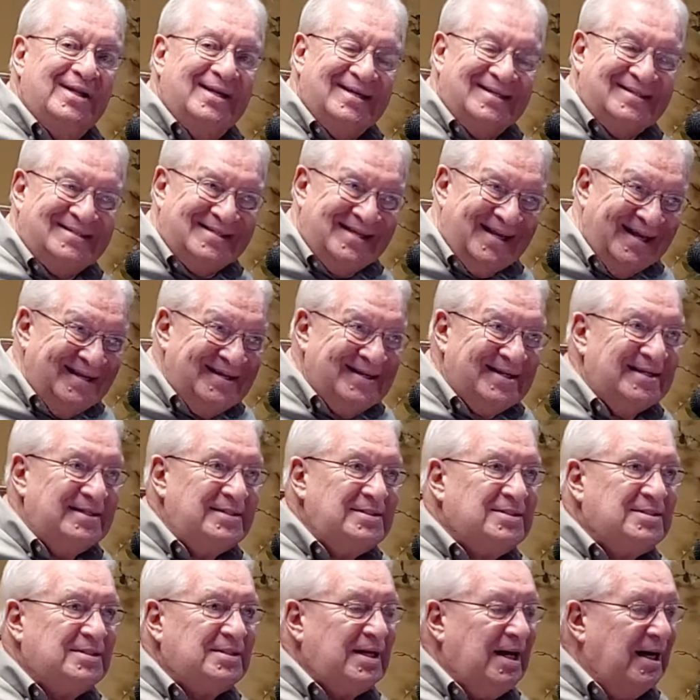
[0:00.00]
in
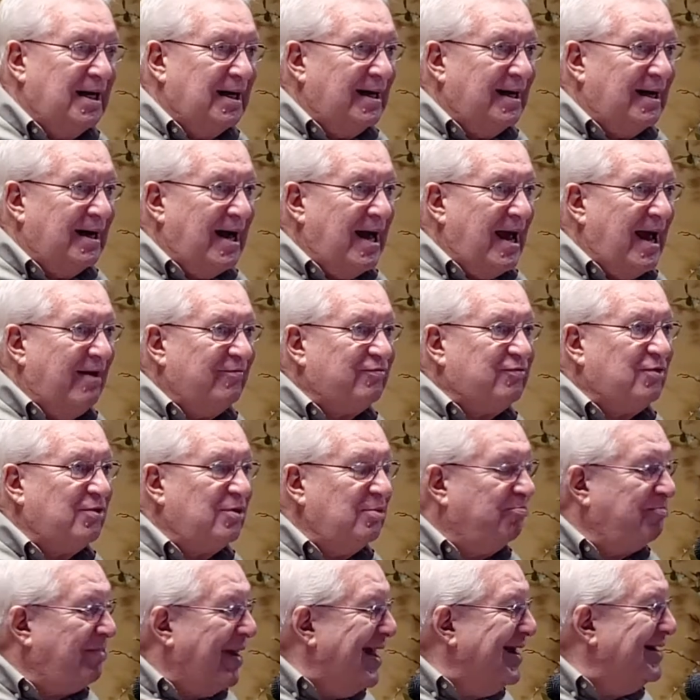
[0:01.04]
attendance after
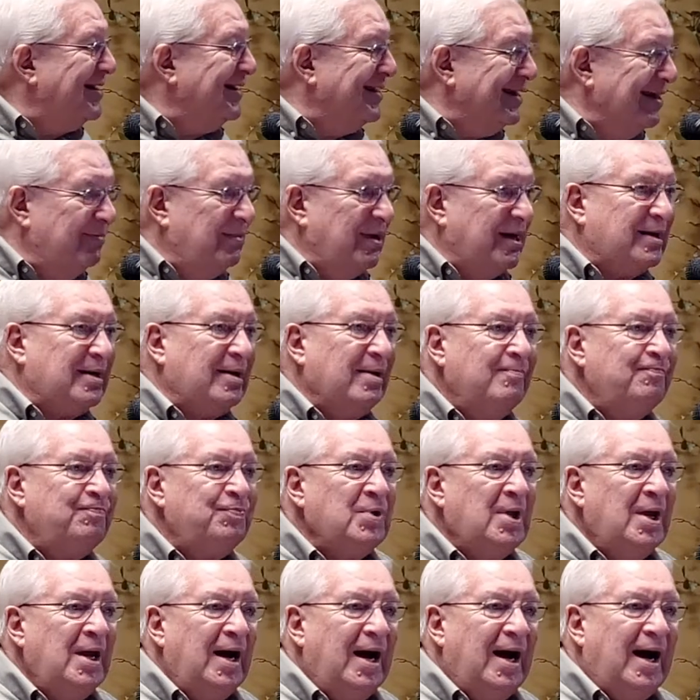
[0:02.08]
the pandemic.
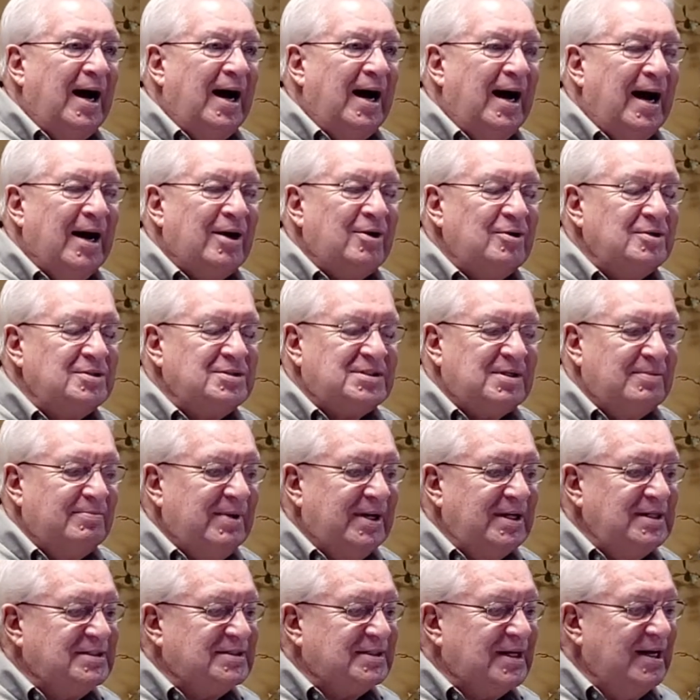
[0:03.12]
I heard
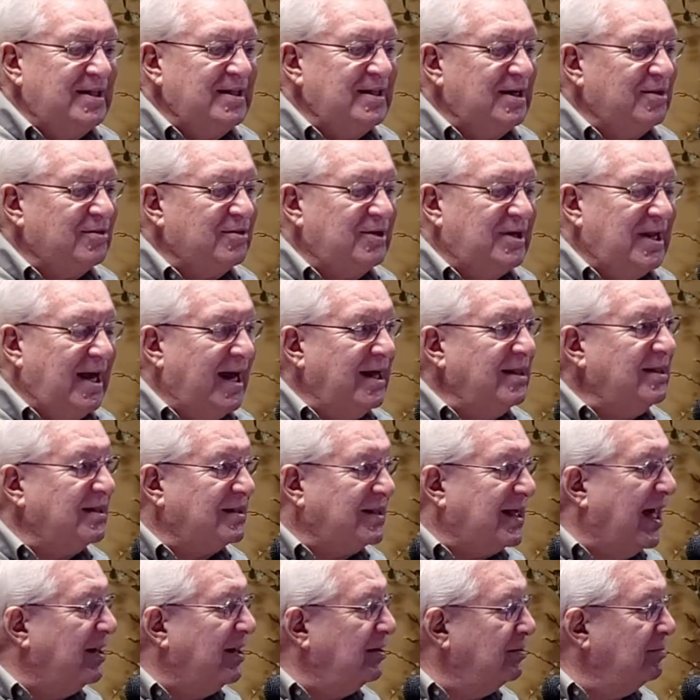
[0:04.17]
somebody say the other day that
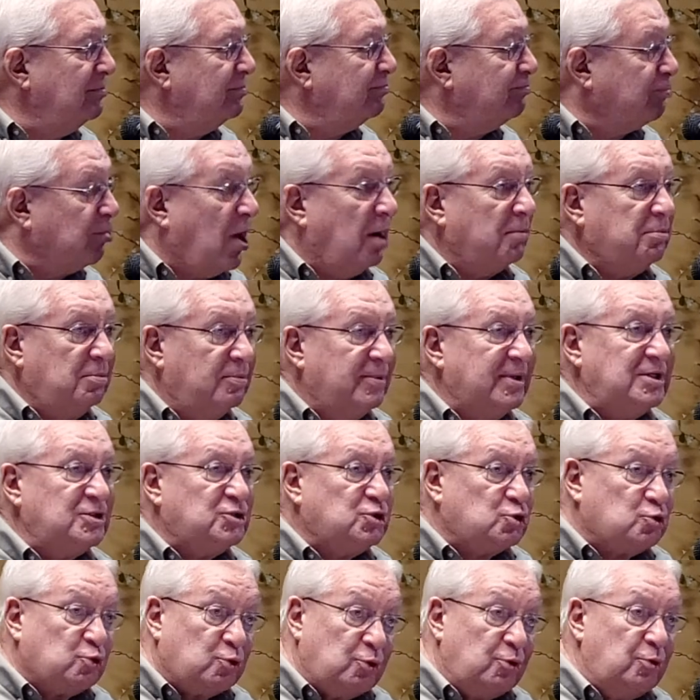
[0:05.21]
that probably
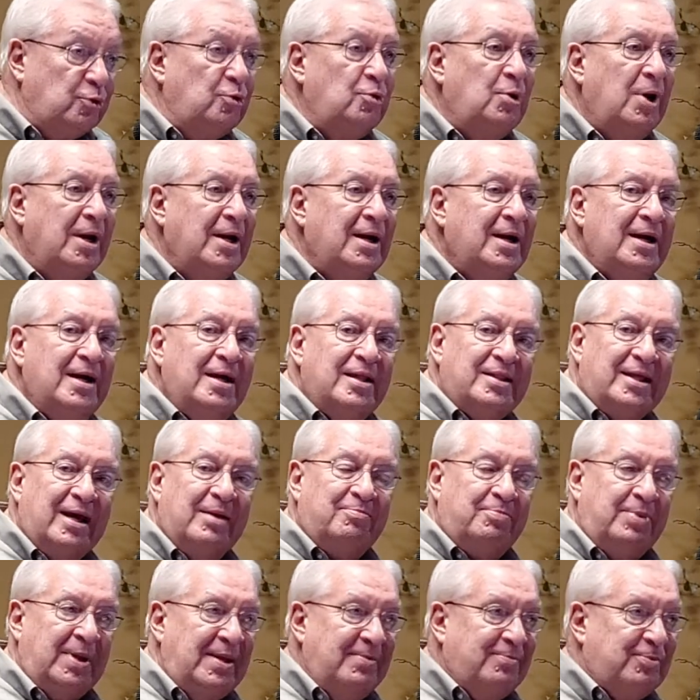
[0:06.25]
is true,
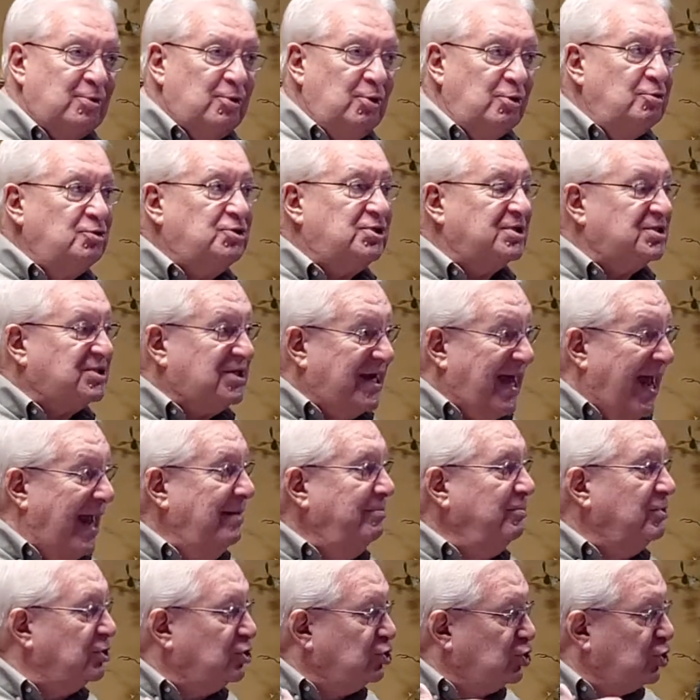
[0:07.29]
that people who just
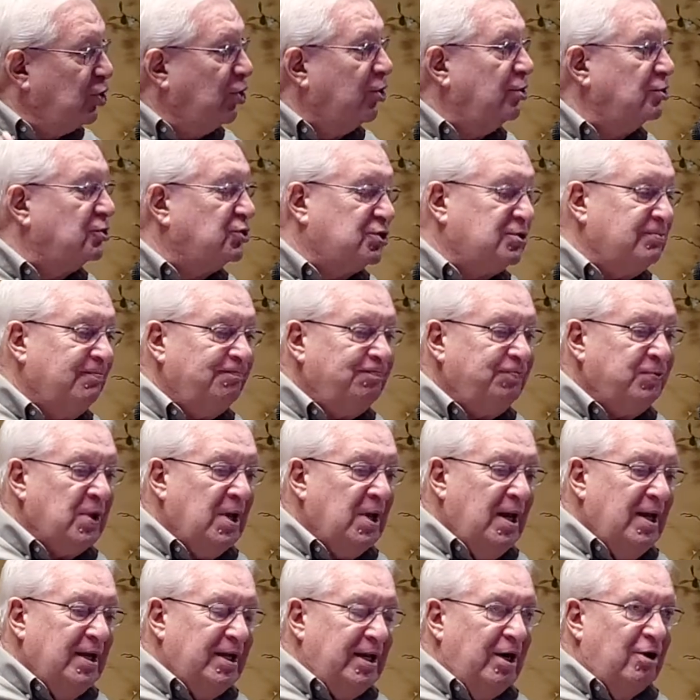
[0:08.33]
came to church,
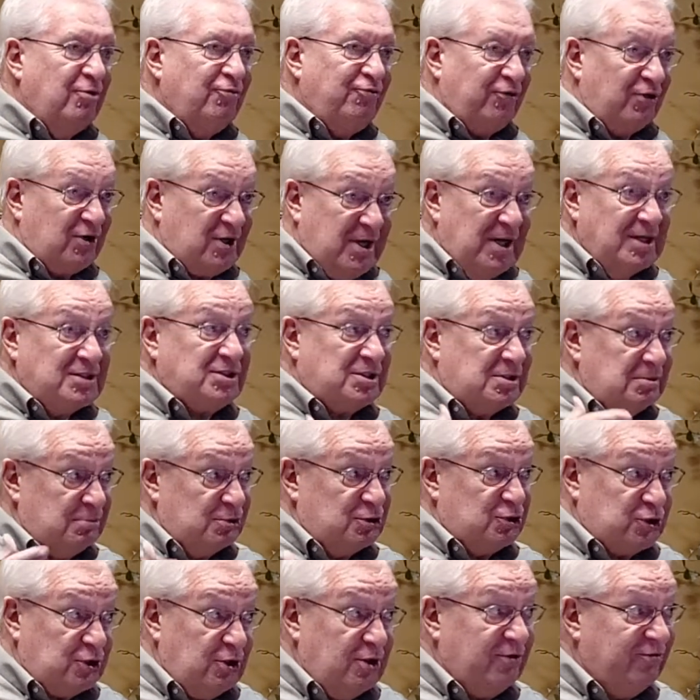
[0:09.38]
you know, for customer
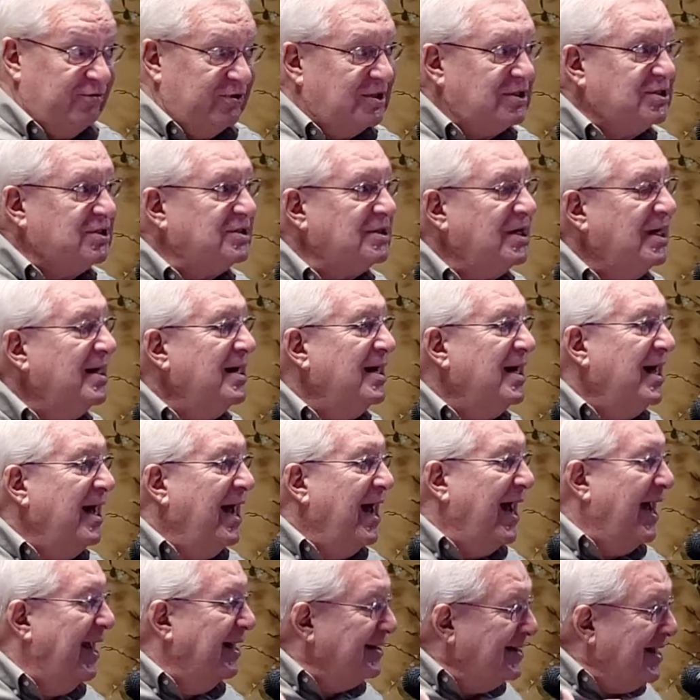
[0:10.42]
service
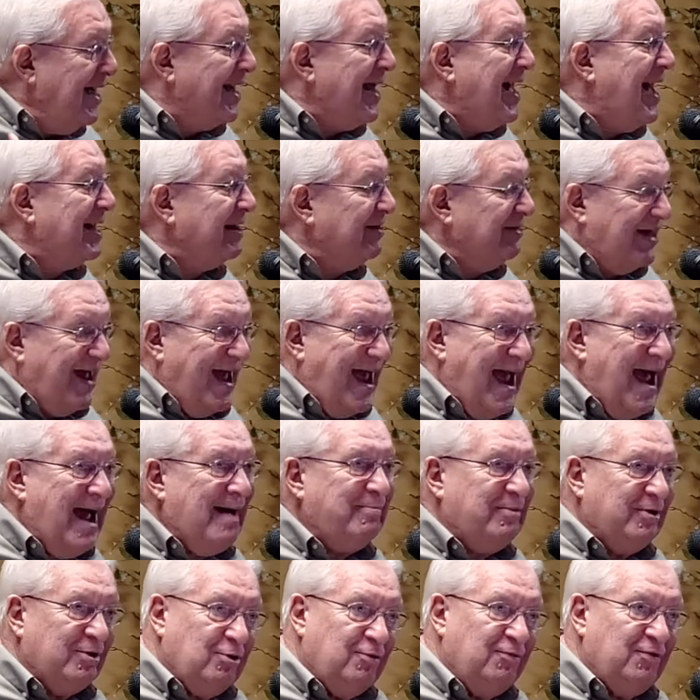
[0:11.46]
and got out of the
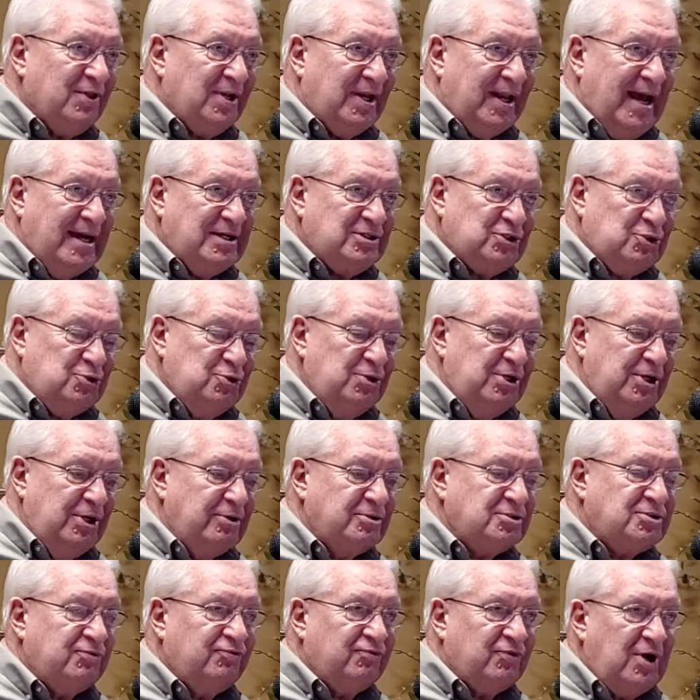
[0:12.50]
habit over the last 2
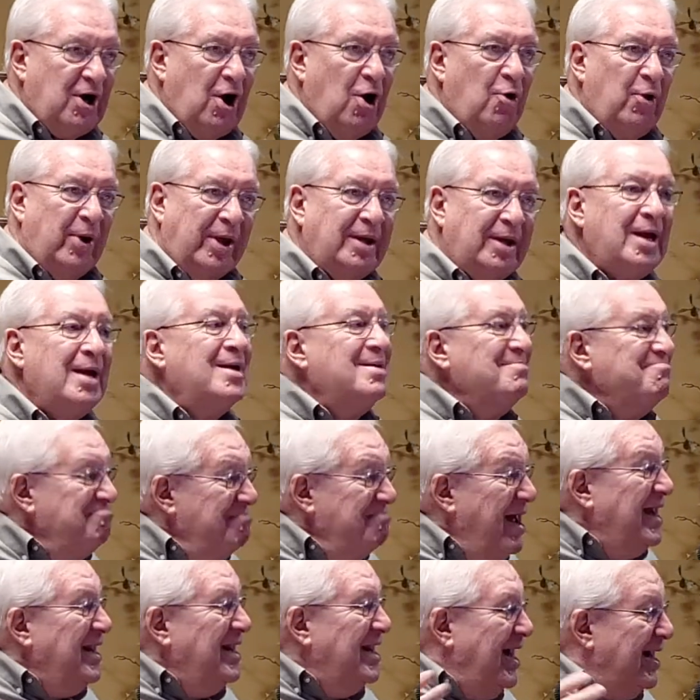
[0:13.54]
years of going
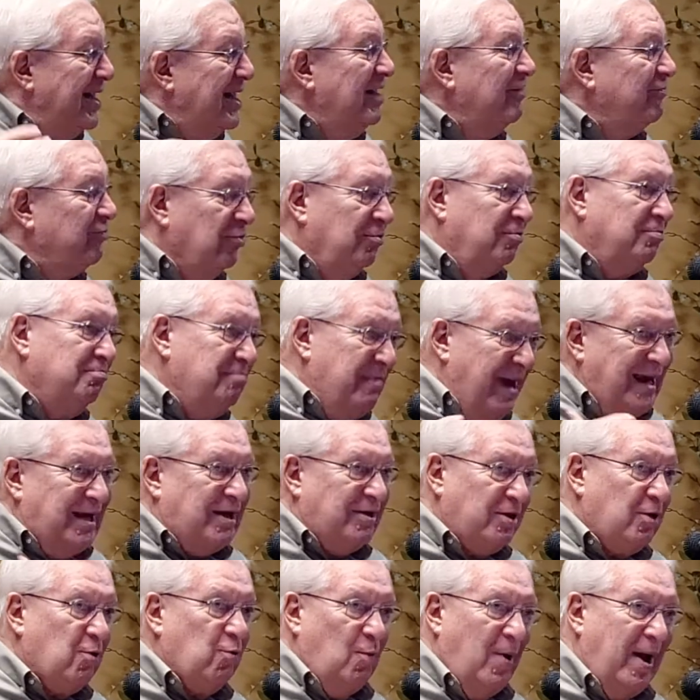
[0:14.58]
may not ever
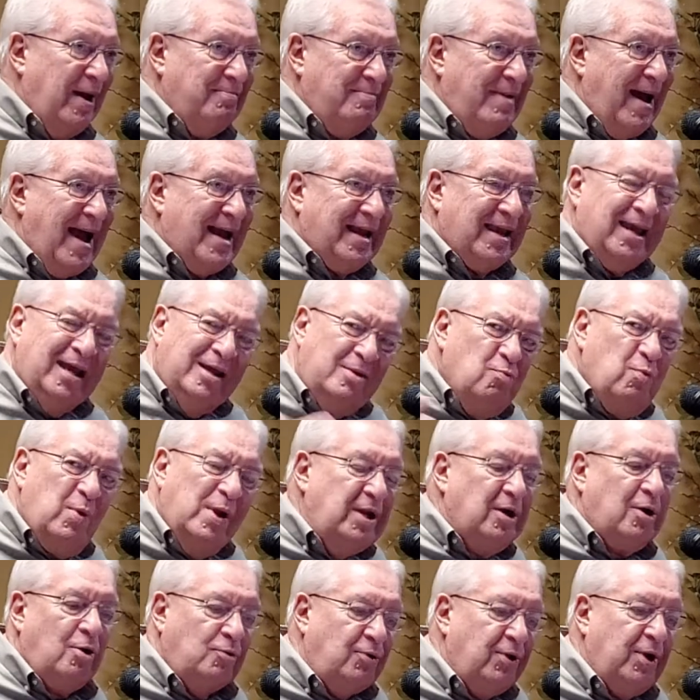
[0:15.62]
make their way back in. We
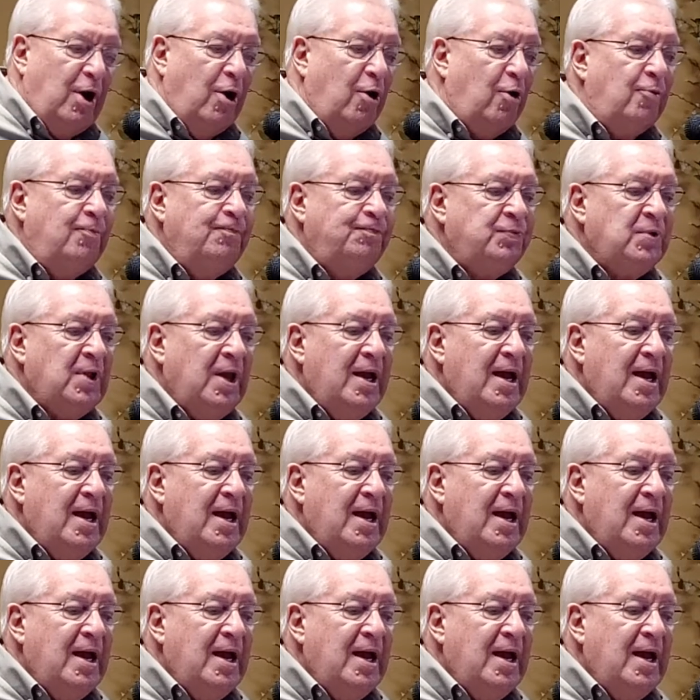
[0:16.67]
don't know.